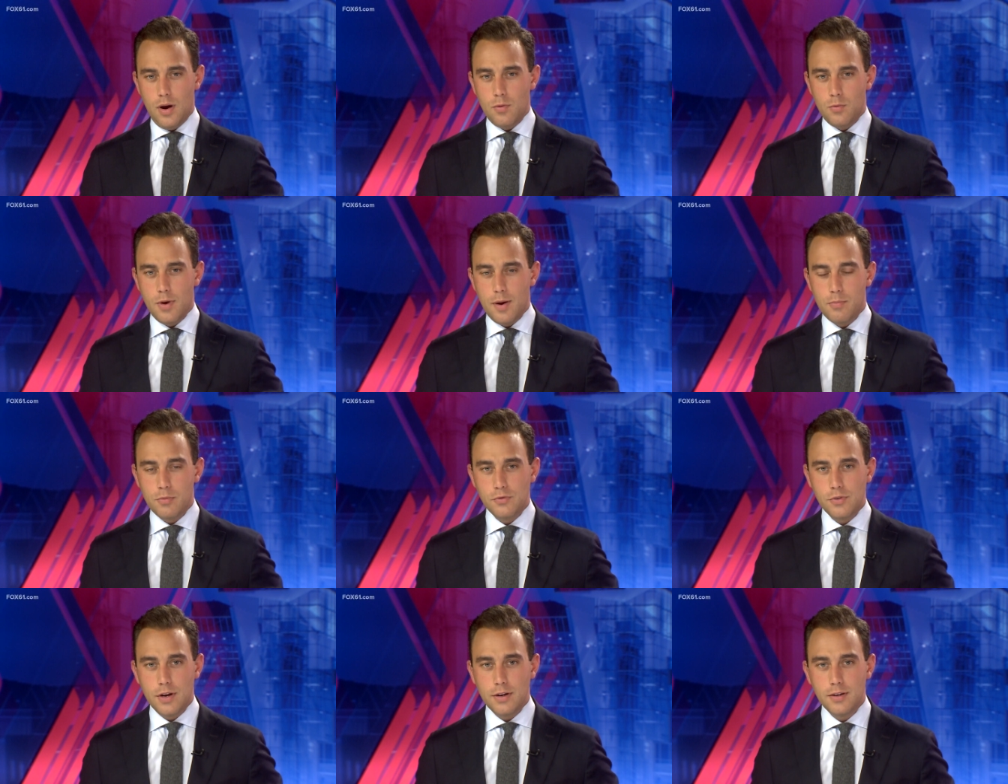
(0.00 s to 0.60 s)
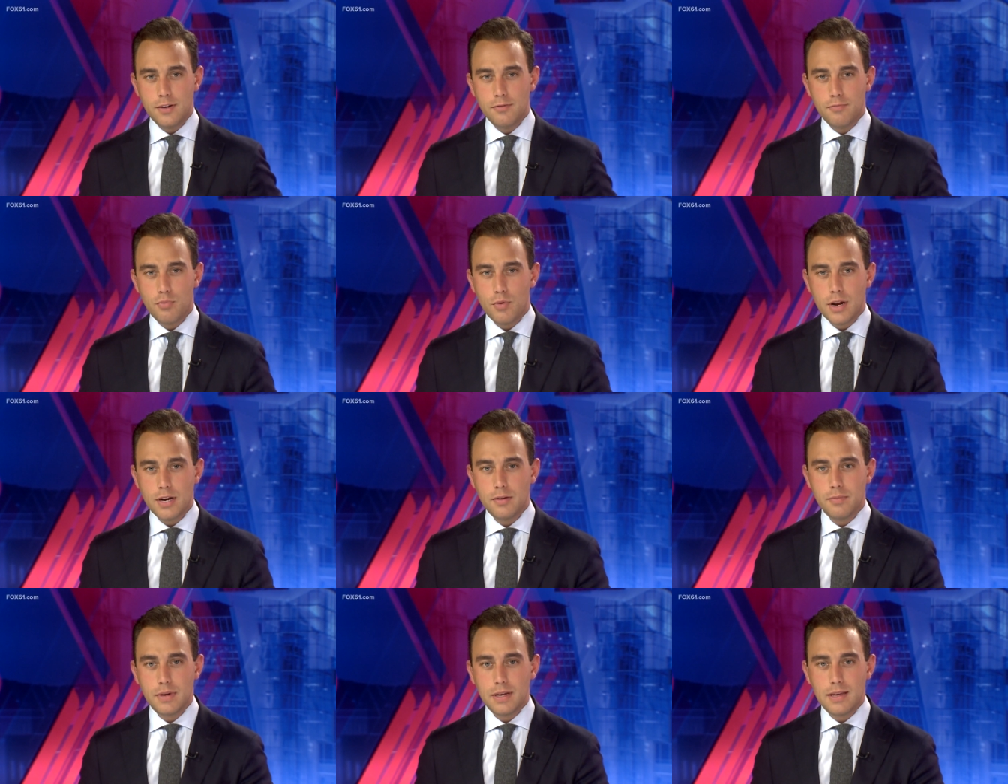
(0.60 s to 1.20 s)
right, Representative
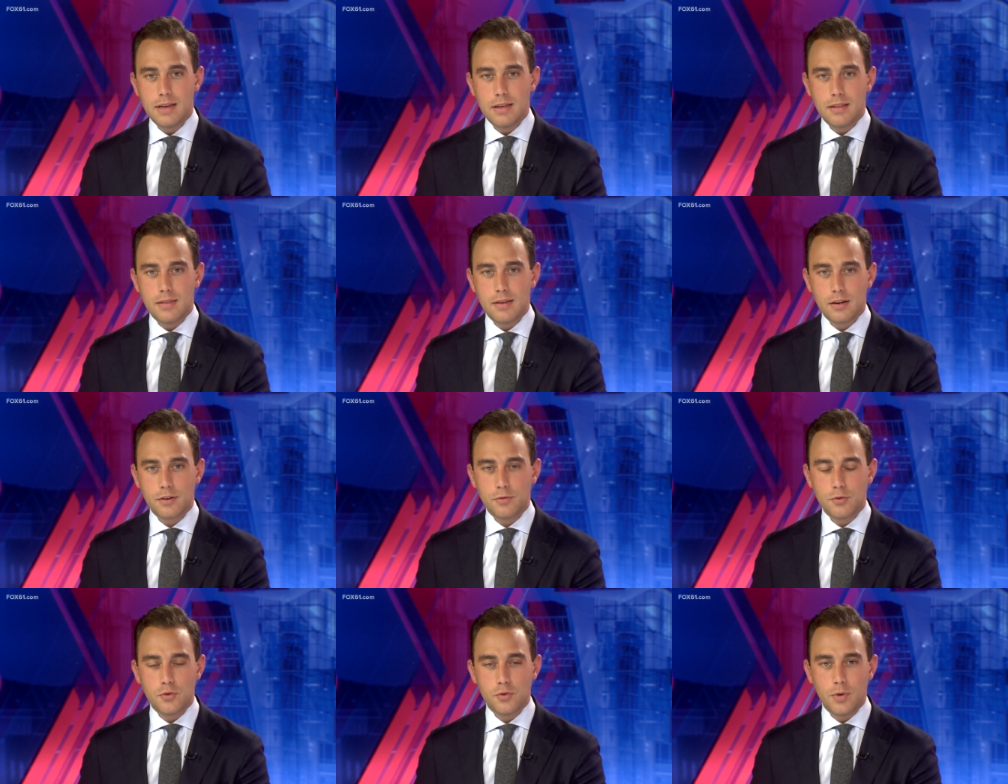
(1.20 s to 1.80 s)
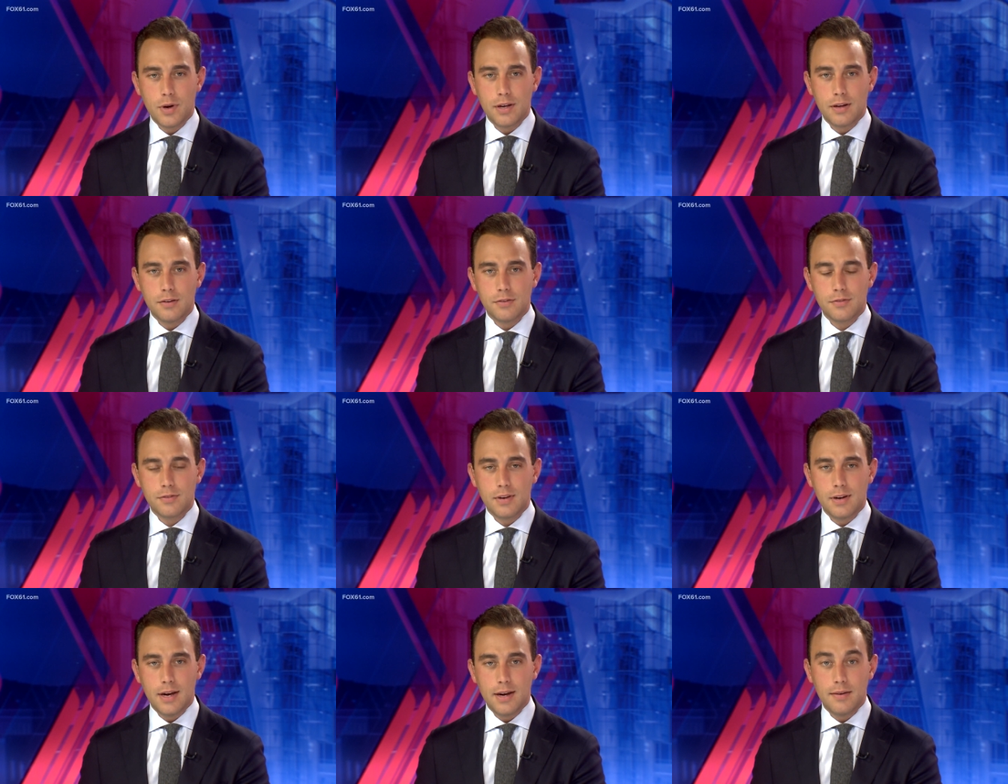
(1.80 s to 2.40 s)
Brandon McGee, thanks for joining
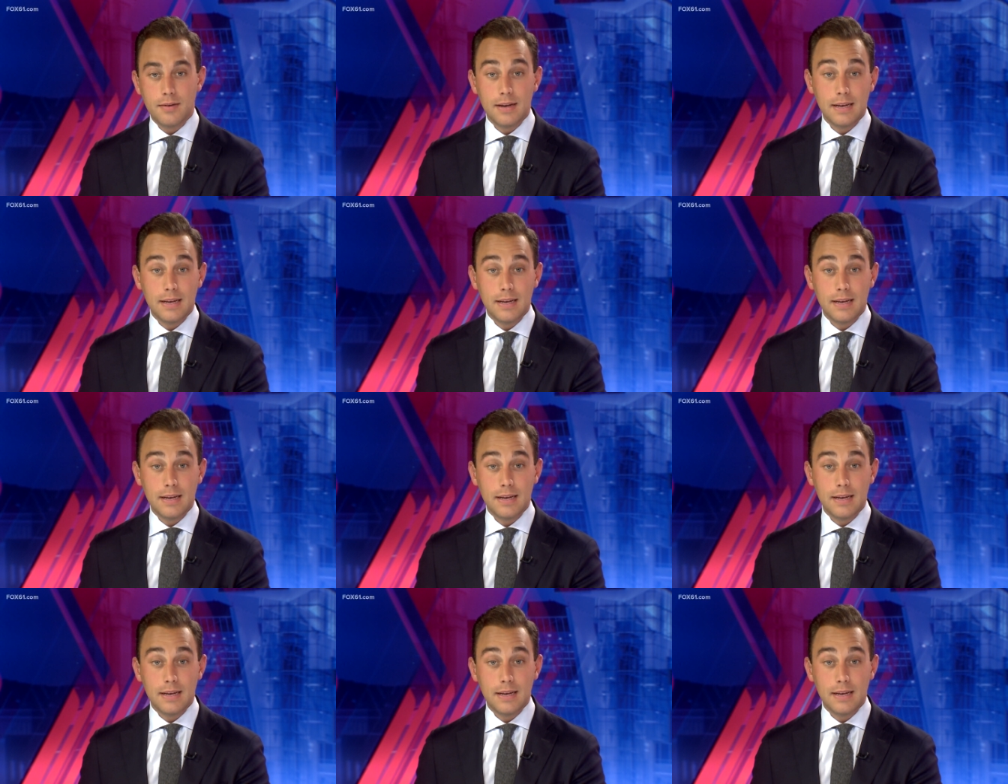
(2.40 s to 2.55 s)
us tonight.